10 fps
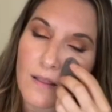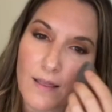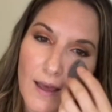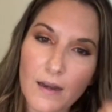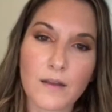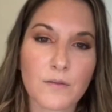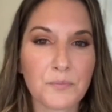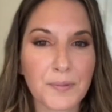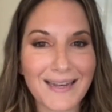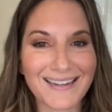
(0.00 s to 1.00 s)
that
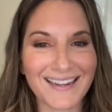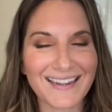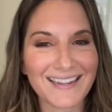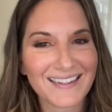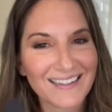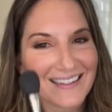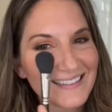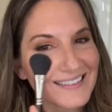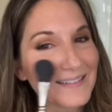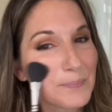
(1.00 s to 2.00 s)

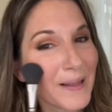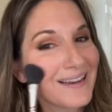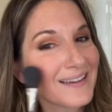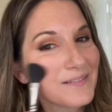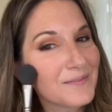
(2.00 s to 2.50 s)
didn't blend.